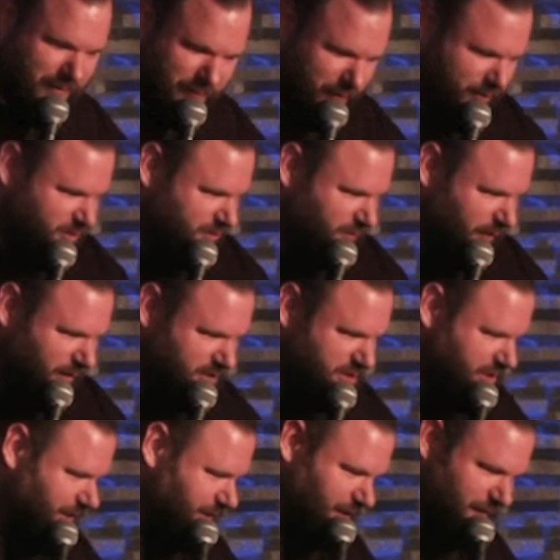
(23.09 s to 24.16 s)
First of all,
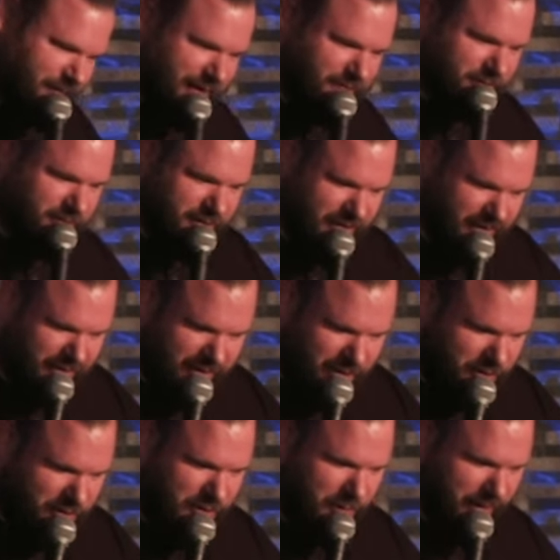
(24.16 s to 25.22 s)
sir, I love everything you're
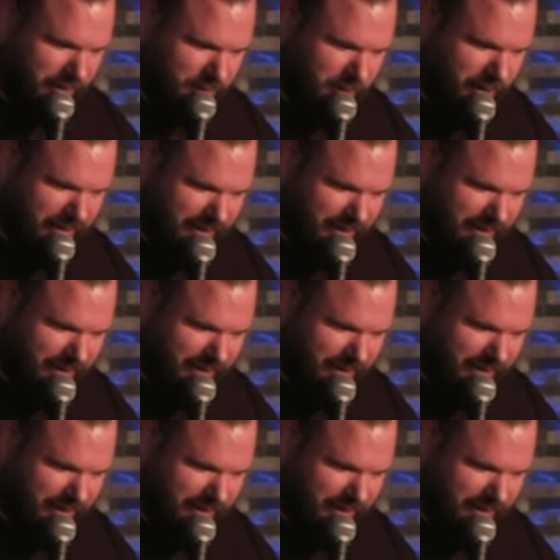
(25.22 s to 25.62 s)
doing right